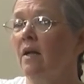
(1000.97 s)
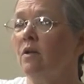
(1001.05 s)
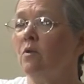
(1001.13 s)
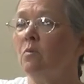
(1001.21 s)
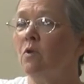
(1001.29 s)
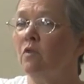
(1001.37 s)

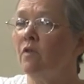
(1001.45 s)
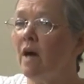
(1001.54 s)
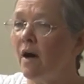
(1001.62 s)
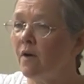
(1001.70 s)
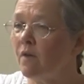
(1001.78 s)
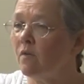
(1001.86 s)
to move
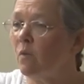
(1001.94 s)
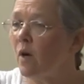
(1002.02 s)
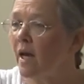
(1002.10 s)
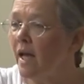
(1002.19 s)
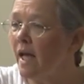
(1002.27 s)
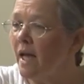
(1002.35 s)
out of
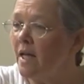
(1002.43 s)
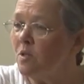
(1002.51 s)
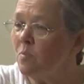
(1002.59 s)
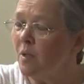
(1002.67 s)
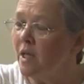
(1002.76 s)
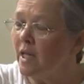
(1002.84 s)
what has
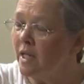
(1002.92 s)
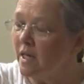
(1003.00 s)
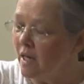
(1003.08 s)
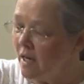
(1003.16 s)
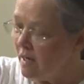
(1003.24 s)
been